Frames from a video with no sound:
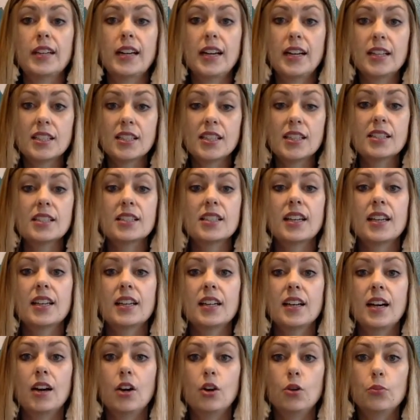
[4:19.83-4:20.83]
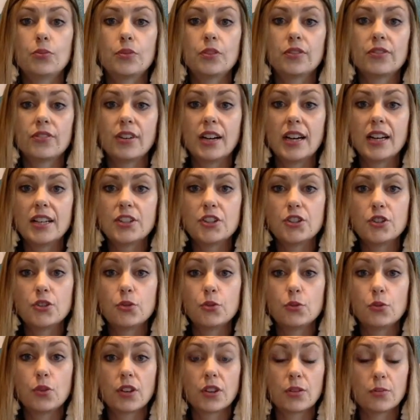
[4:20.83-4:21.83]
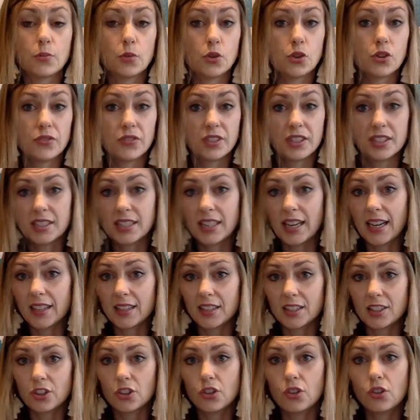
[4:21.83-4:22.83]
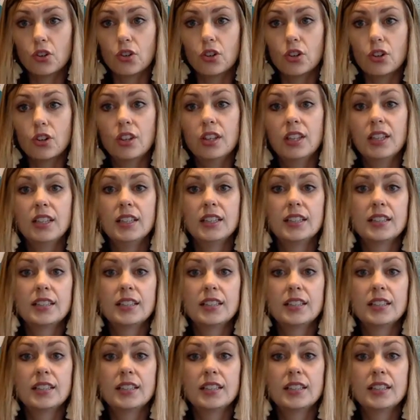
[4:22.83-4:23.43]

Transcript: As I said, I'll provide you with more of the technical